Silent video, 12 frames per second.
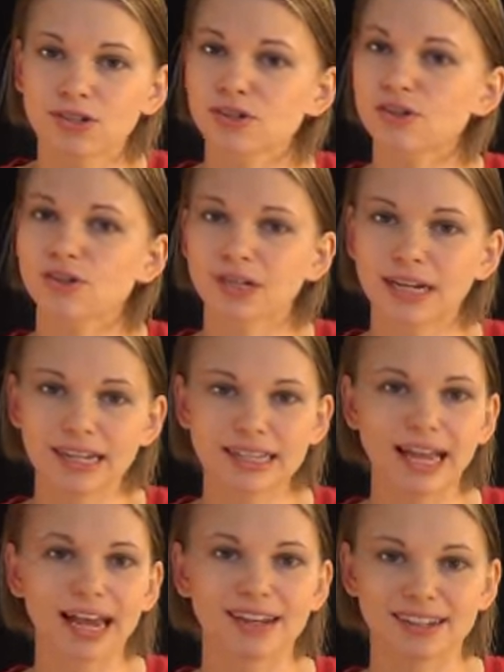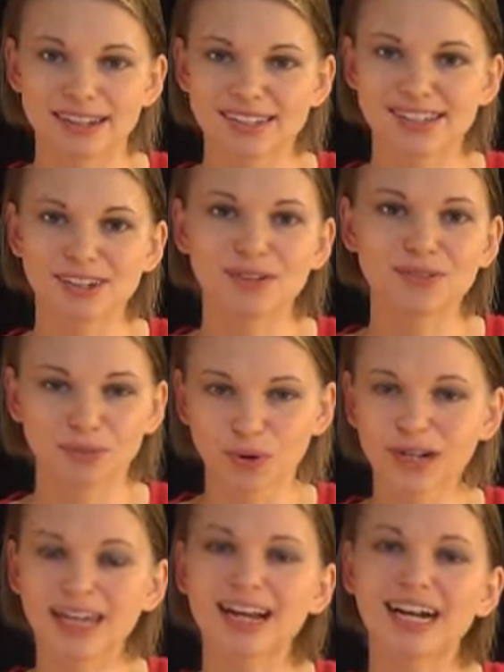to create that, still
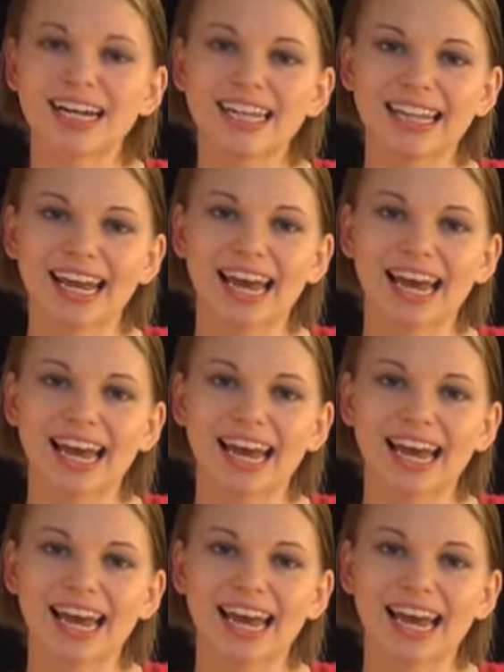working on